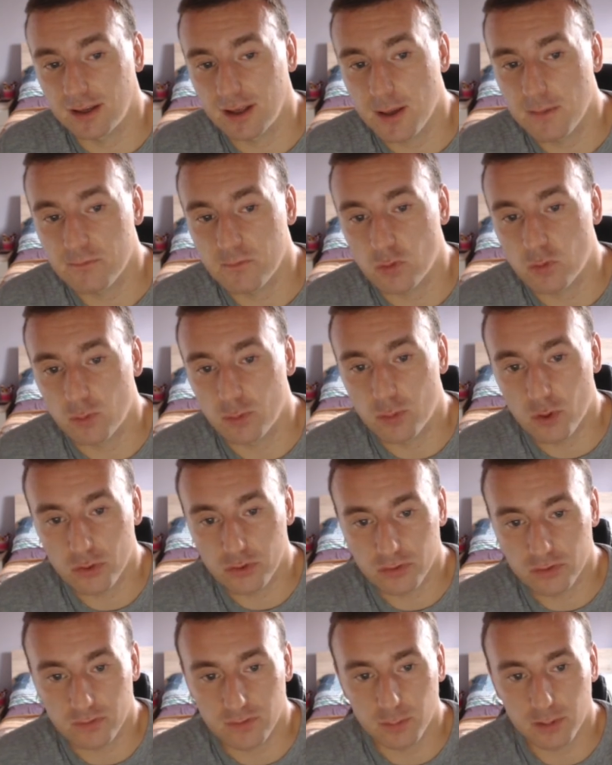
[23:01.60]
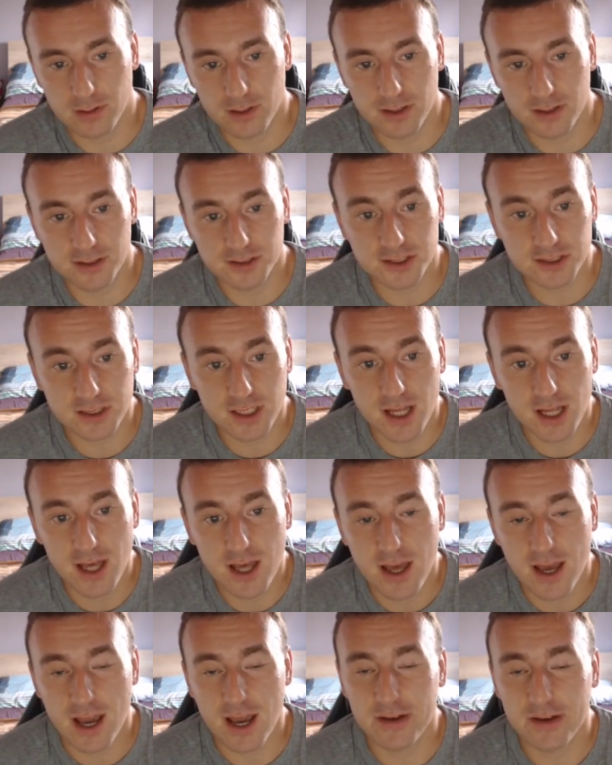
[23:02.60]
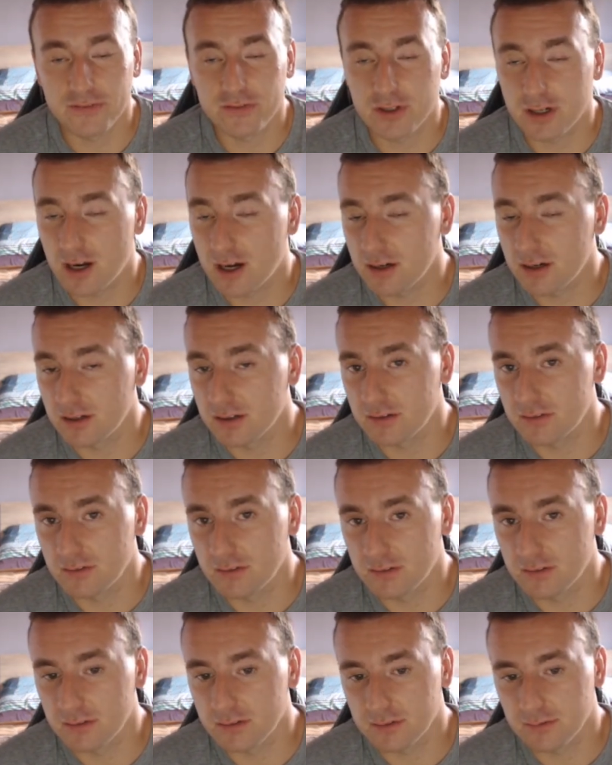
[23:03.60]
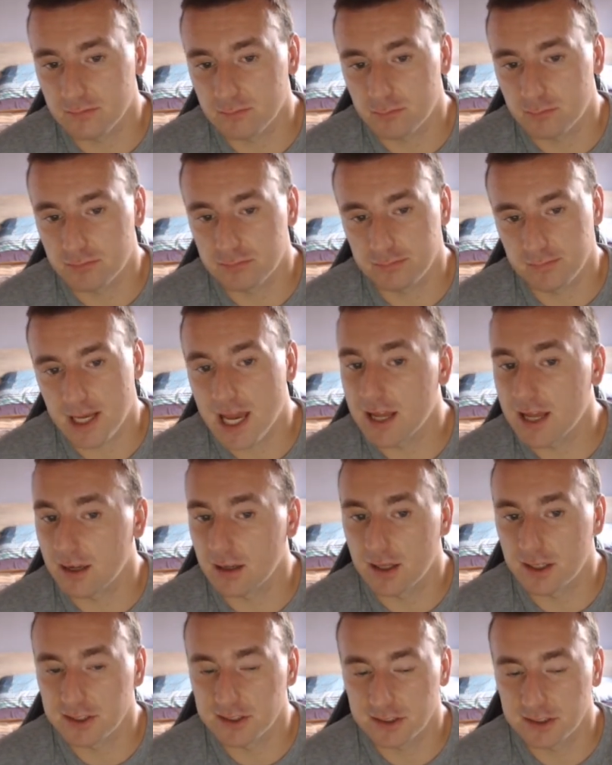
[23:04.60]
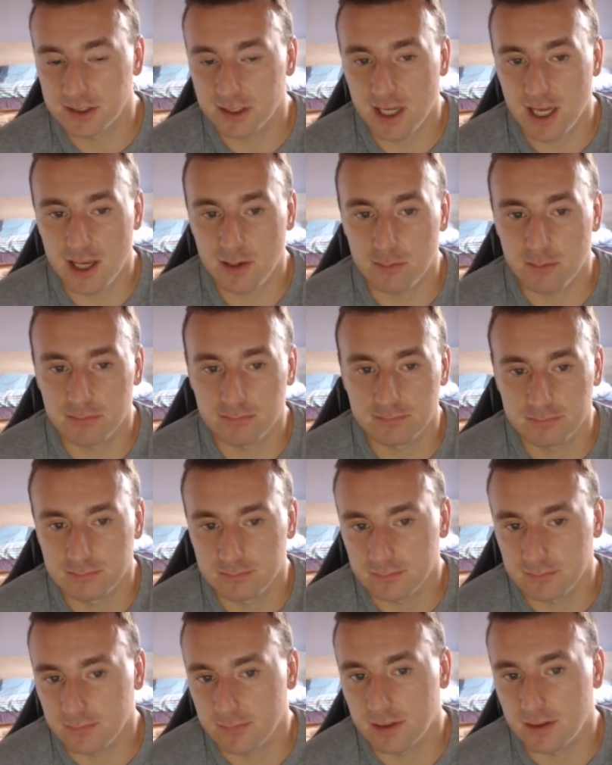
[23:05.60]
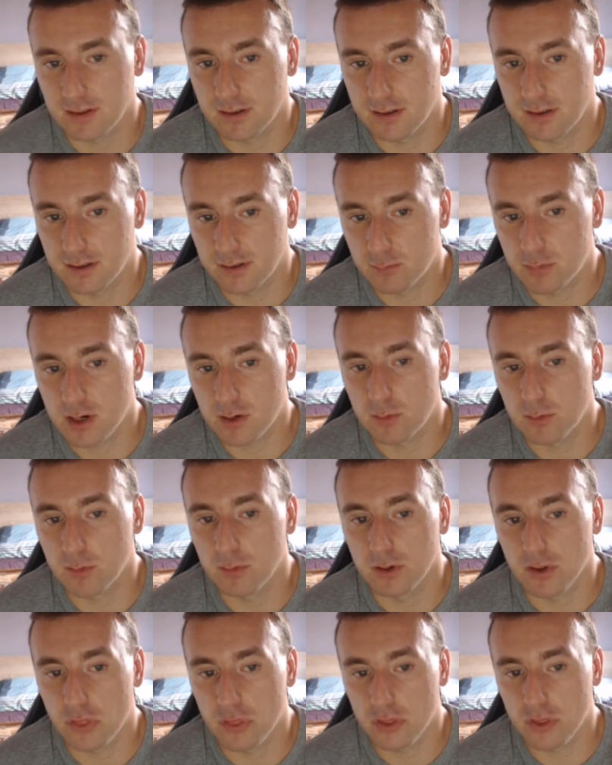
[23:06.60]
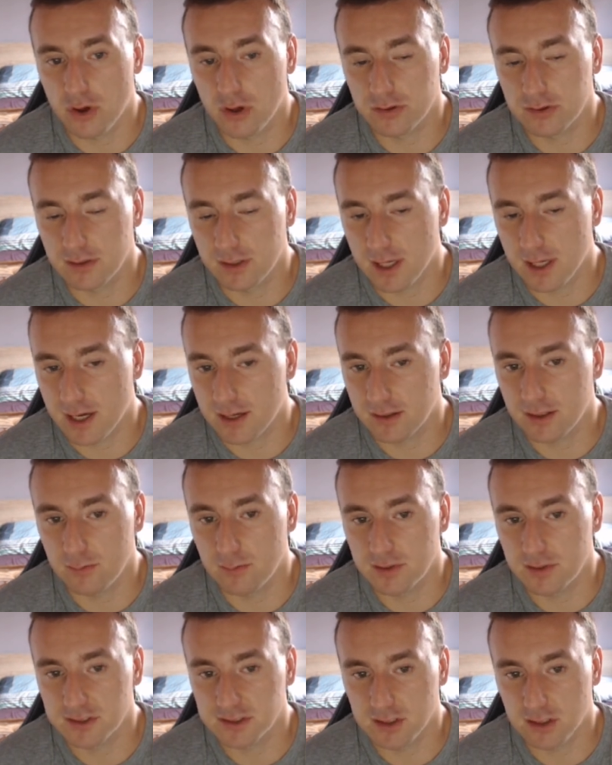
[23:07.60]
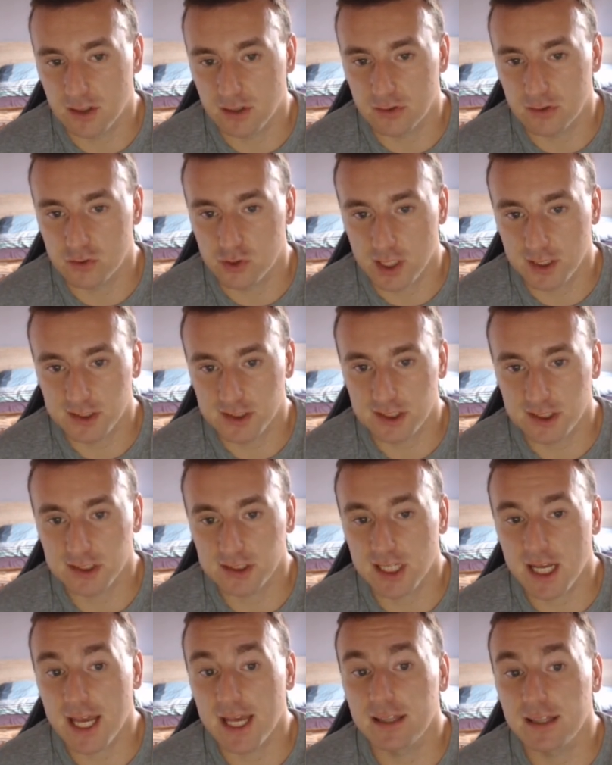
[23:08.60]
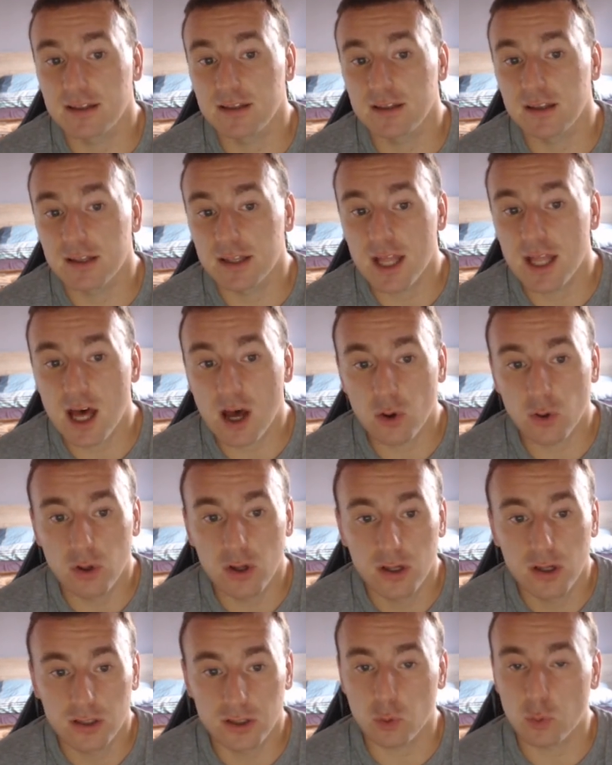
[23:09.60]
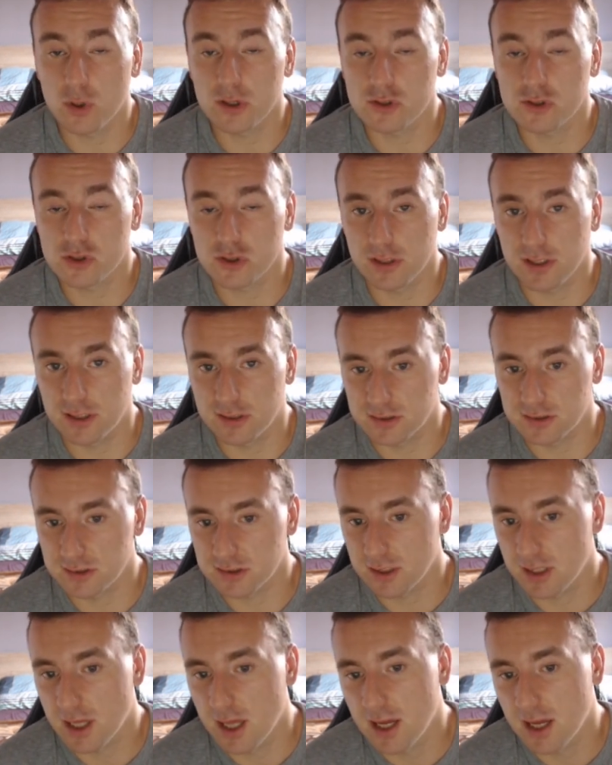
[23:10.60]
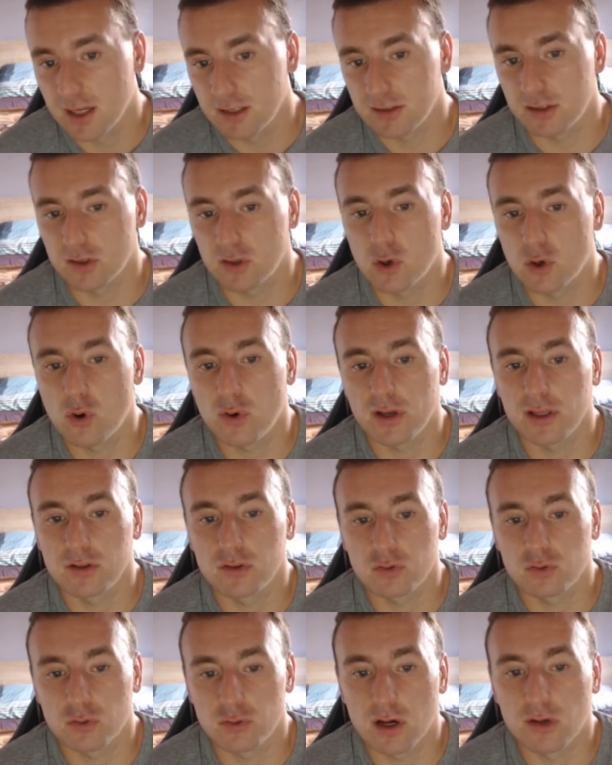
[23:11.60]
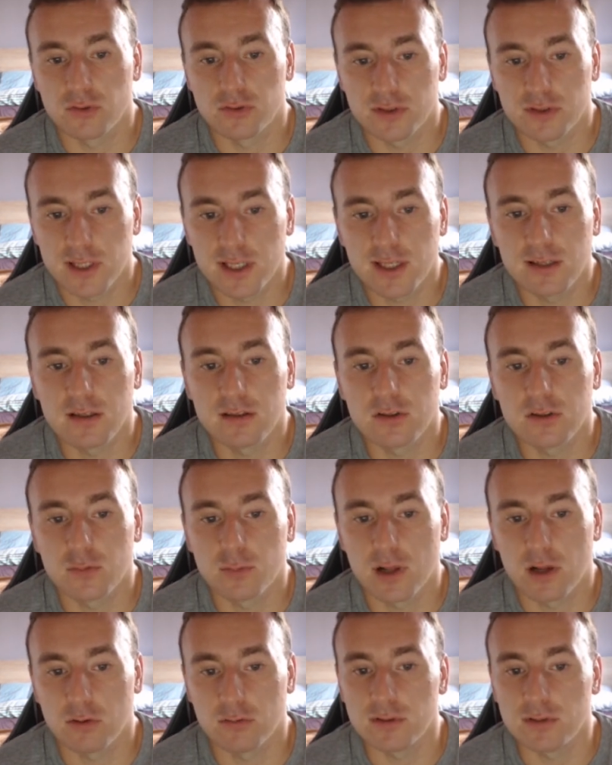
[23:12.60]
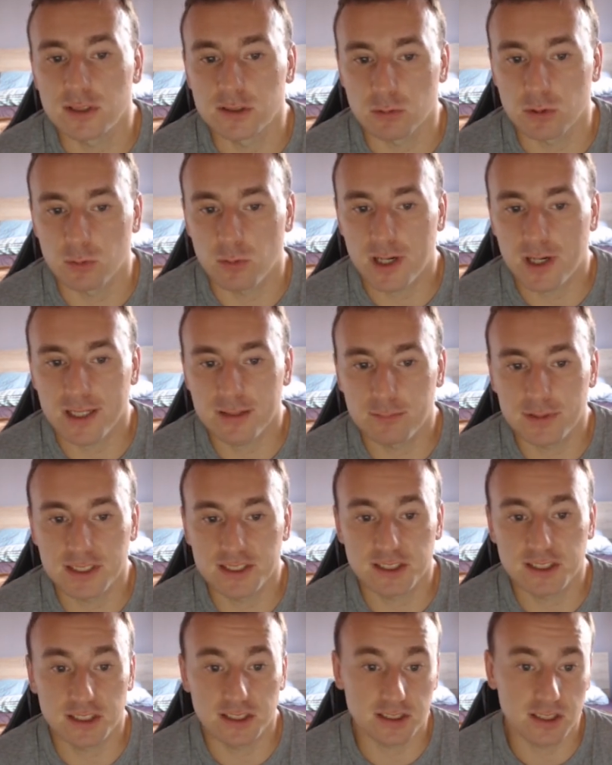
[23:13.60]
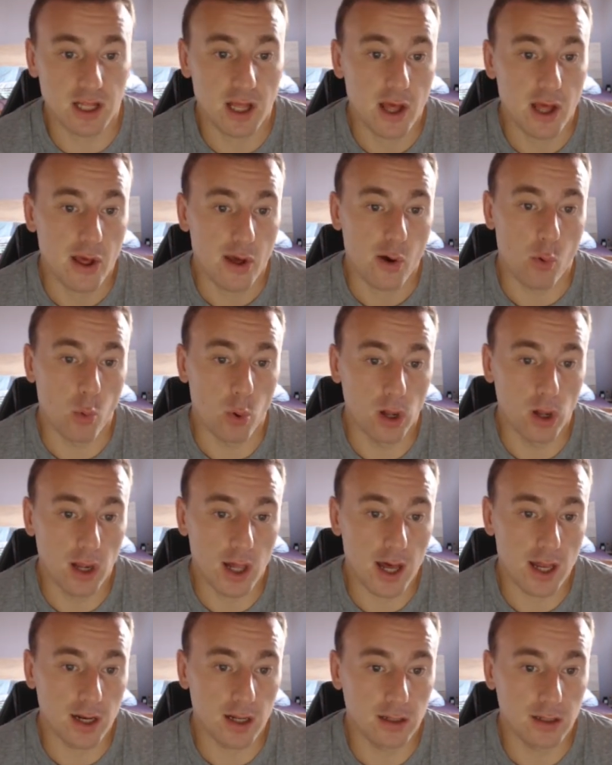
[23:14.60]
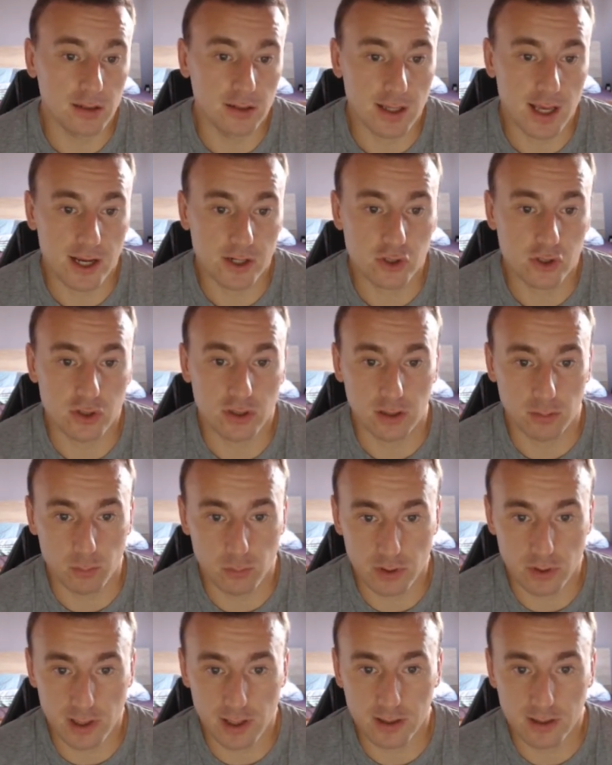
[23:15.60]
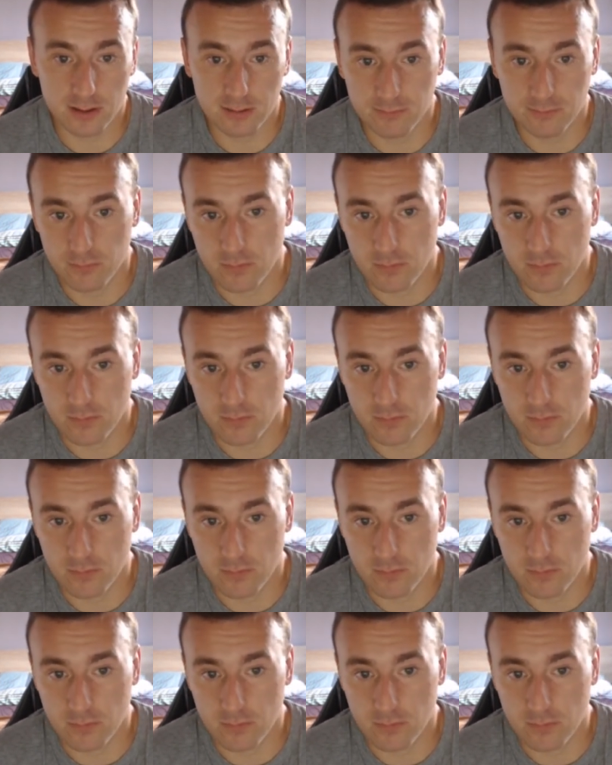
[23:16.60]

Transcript: game for both of the players. After Anand analyzed the game, probably thought, yeah, he missed a lot of chances, and now the question is, they're going into round 10, Topalov is with white pieces. Will Anand actually break